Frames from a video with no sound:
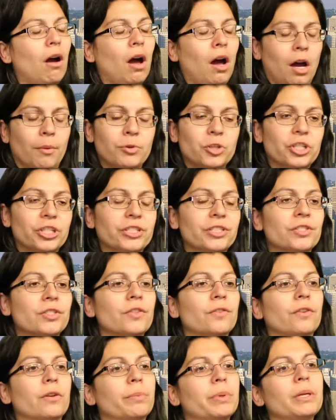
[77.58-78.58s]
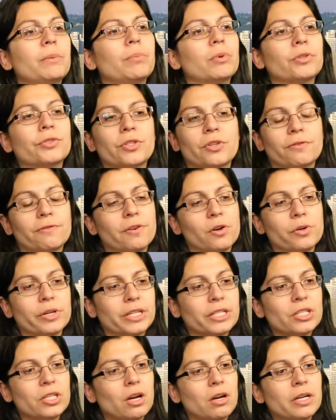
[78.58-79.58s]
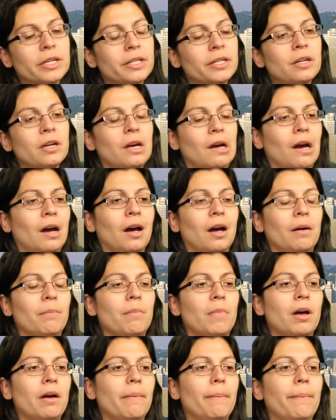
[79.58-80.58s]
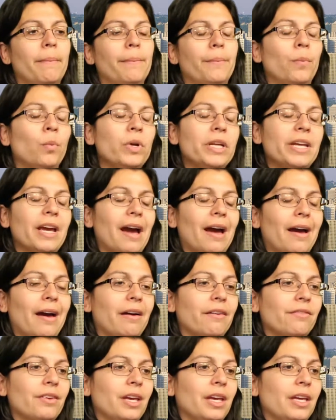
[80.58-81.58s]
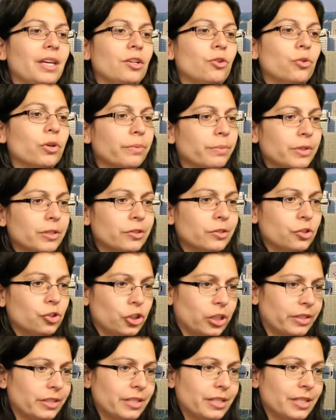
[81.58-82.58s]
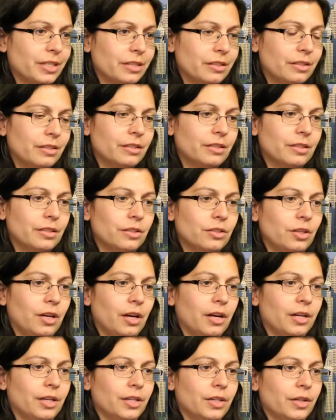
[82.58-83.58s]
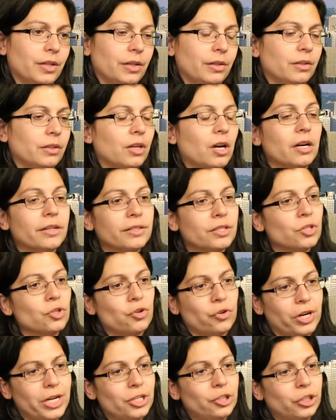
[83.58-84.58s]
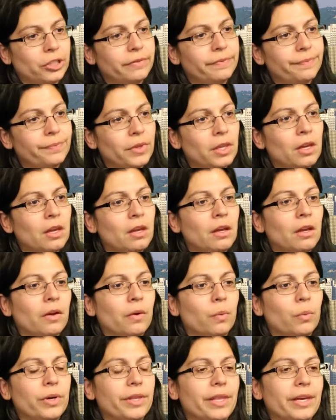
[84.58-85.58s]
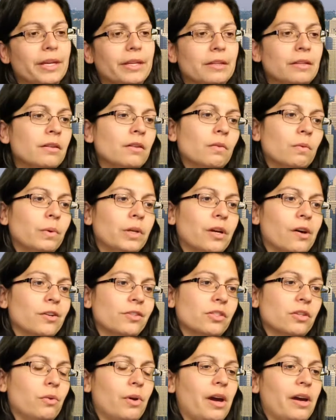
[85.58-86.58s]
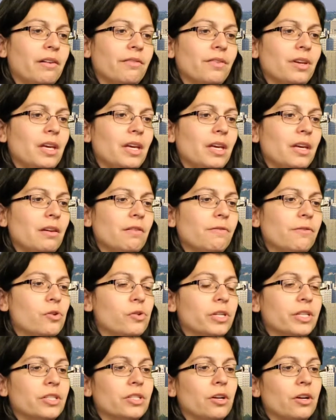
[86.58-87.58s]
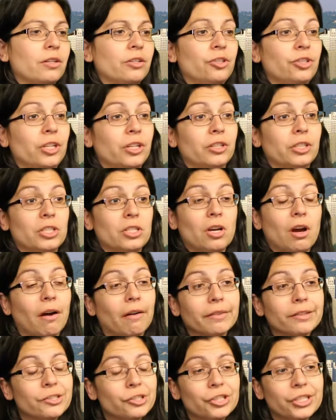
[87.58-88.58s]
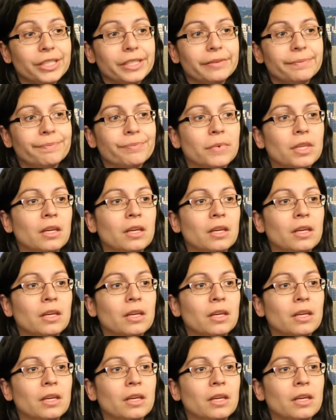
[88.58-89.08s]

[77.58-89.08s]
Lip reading: options for people to focus on. We have a criminal justice concentration within. We also have a focus on gerontology.